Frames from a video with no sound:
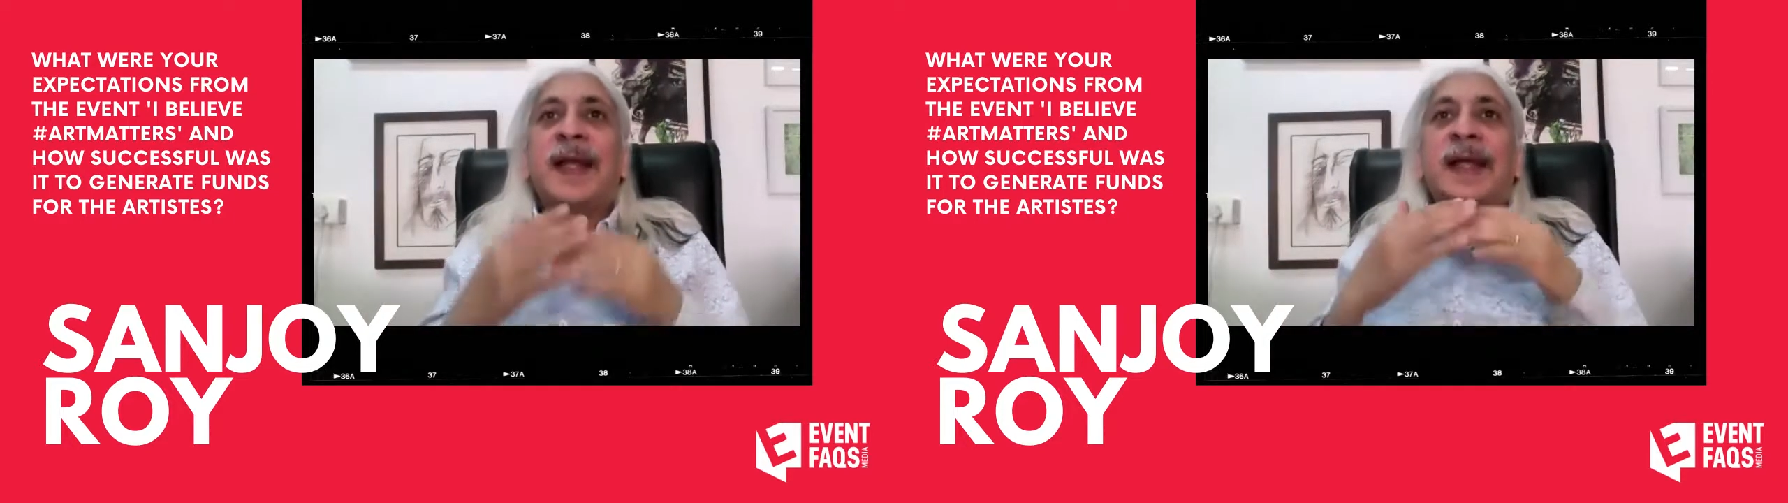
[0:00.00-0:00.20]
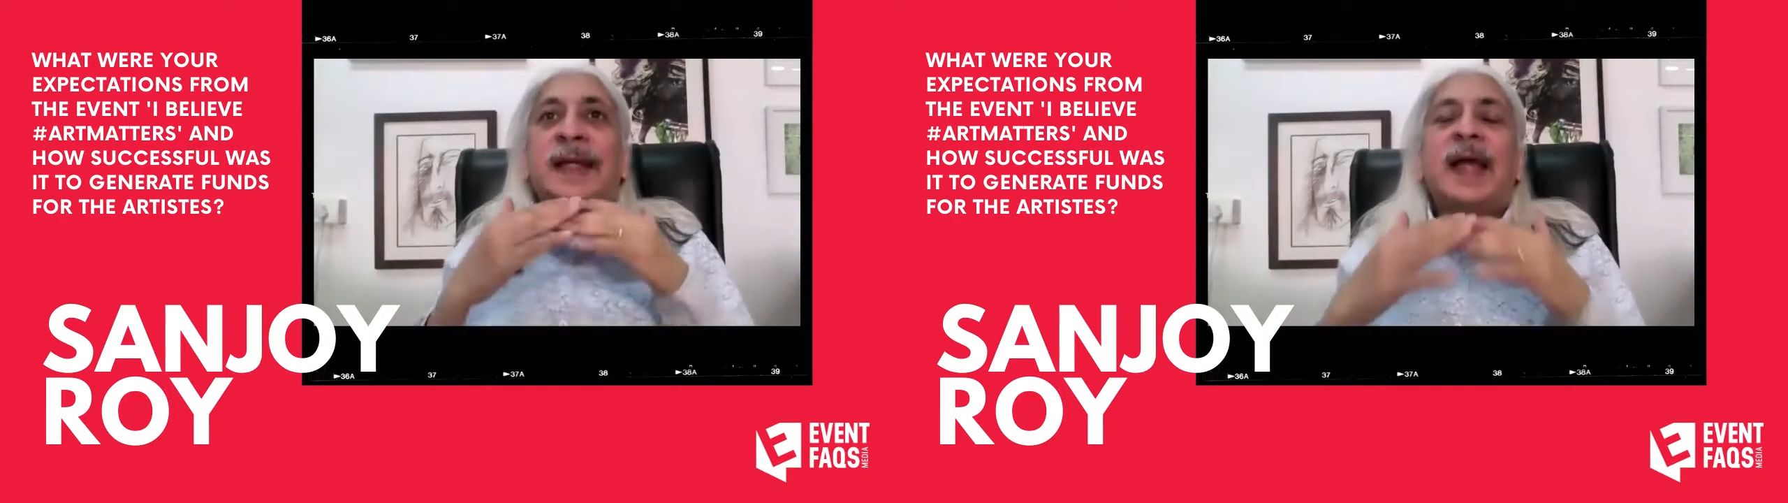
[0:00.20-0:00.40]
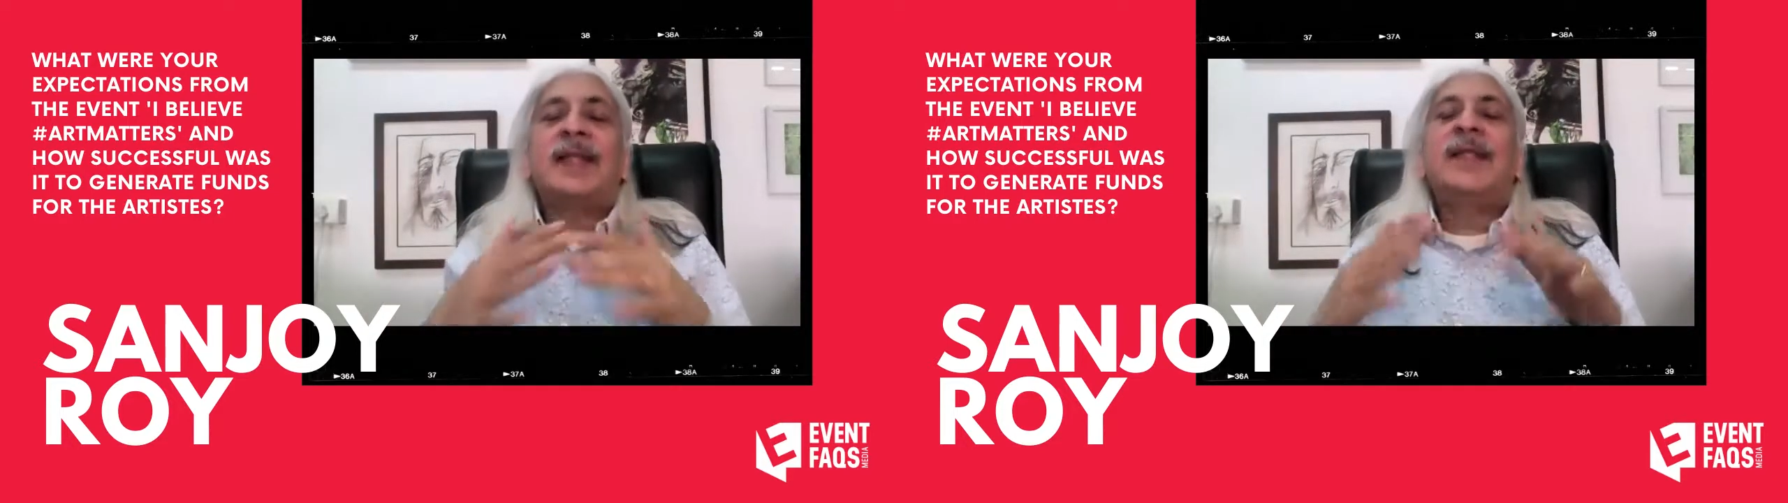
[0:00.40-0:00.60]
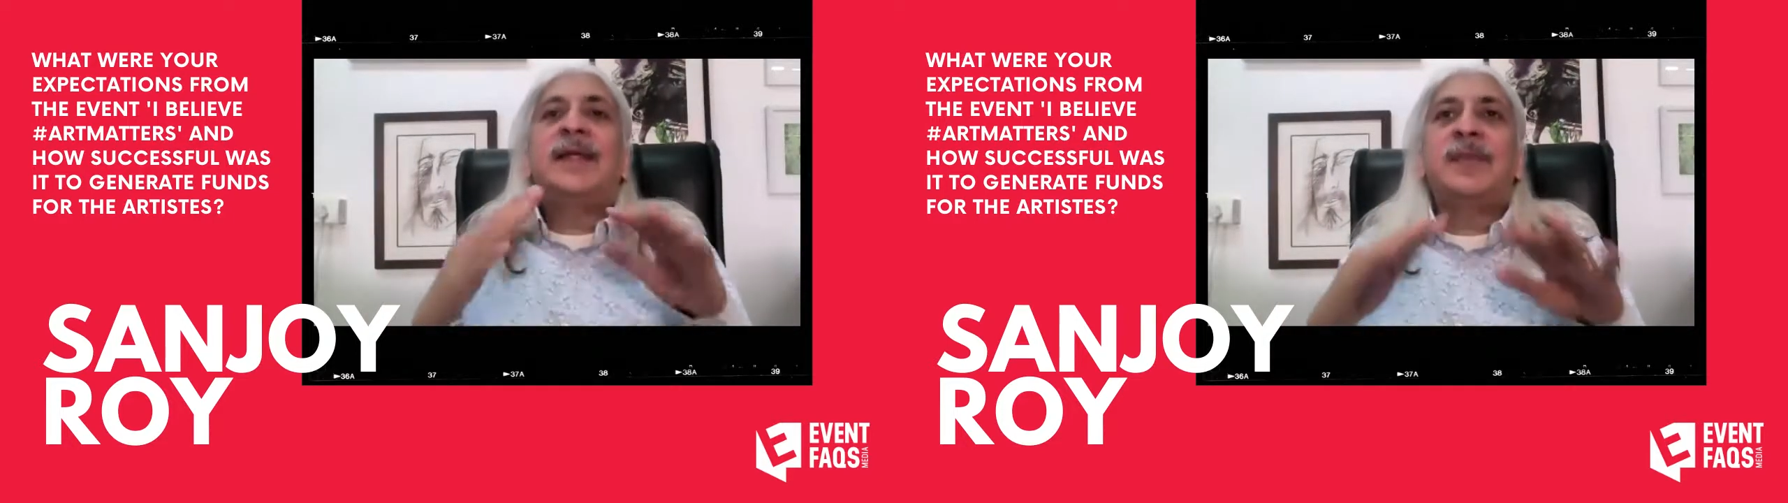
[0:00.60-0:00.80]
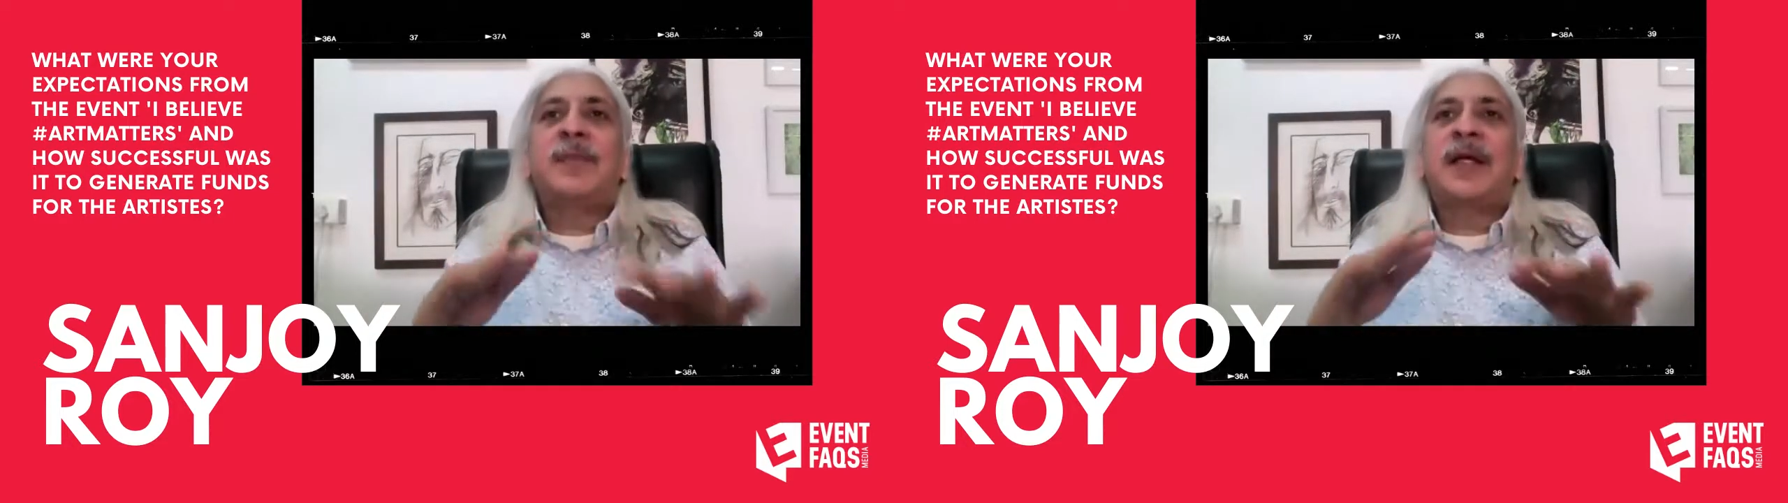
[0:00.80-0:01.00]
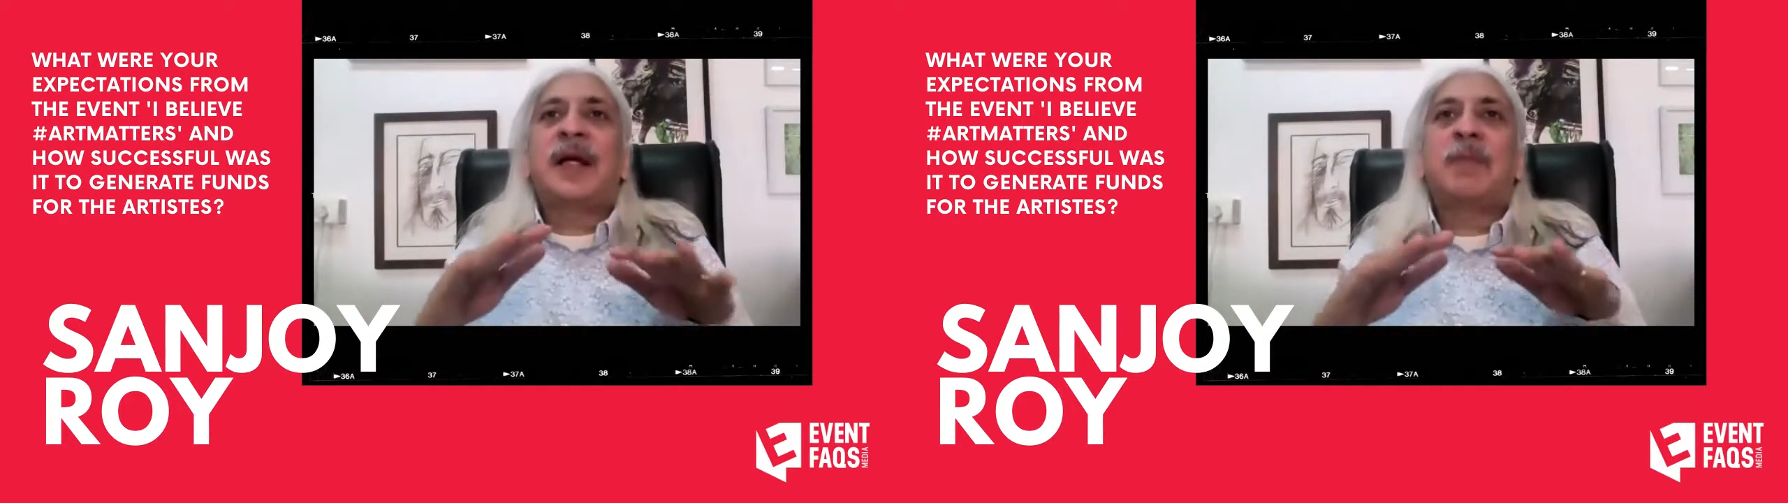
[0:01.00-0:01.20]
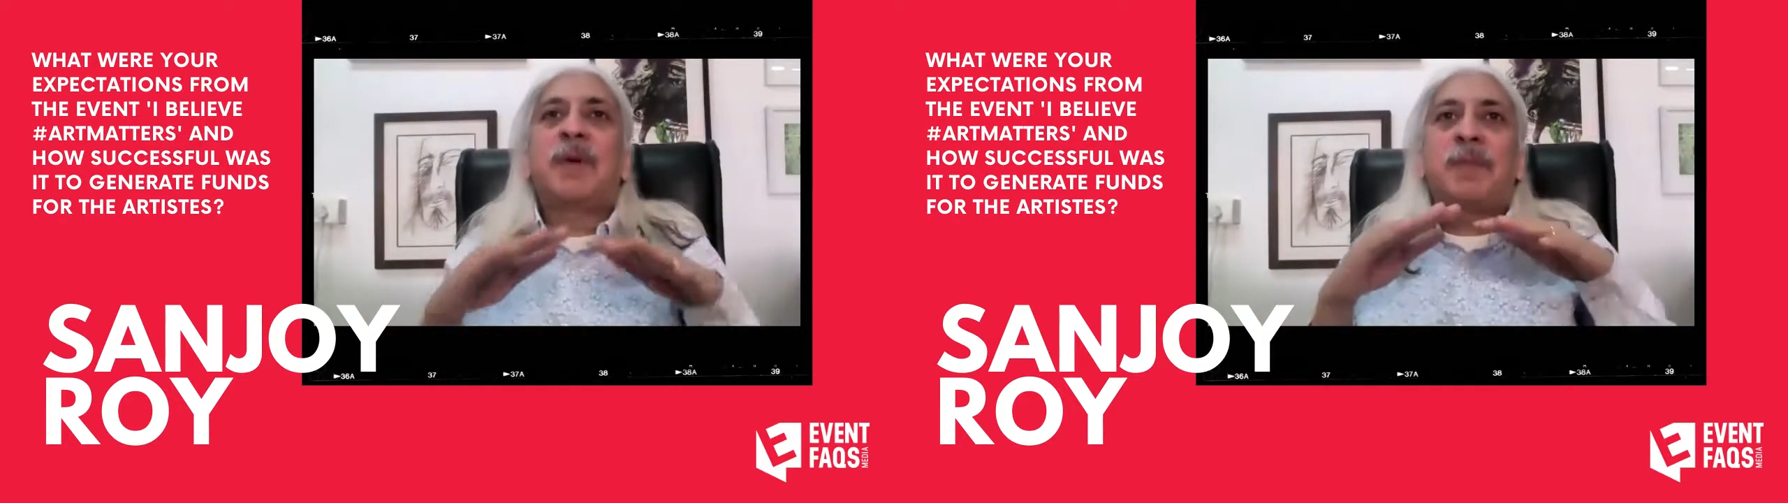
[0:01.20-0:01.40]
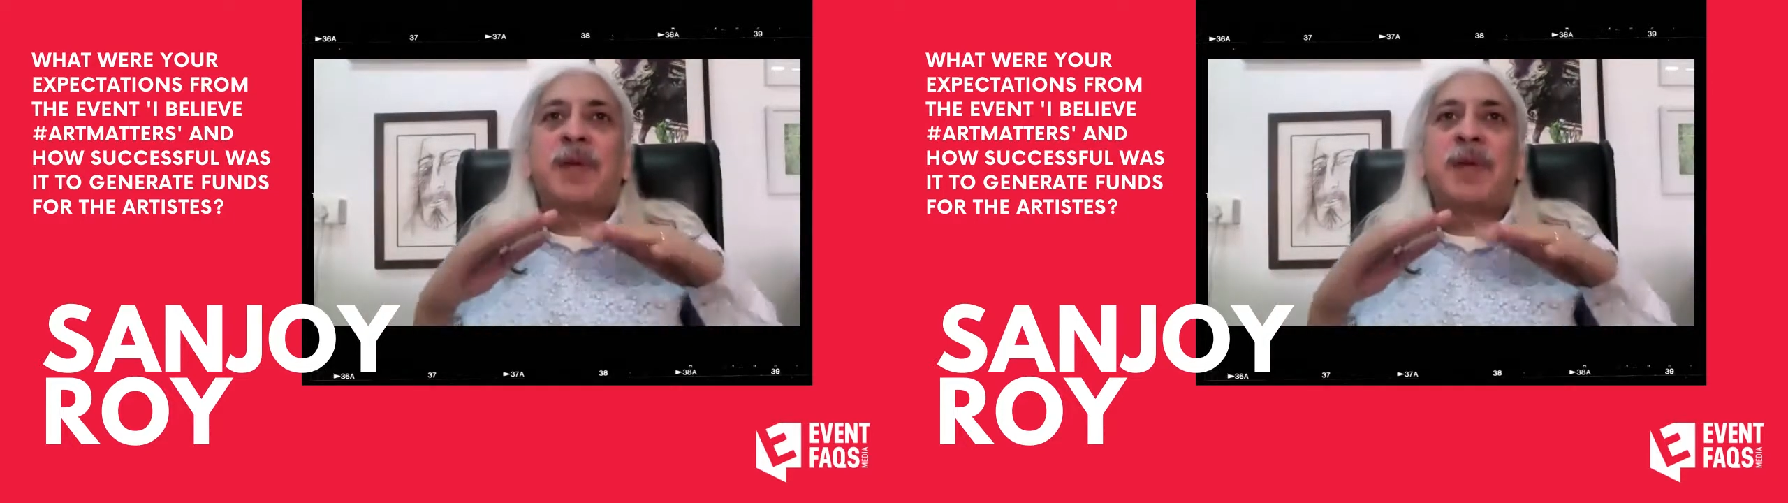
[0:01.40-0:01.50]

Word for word: can this become a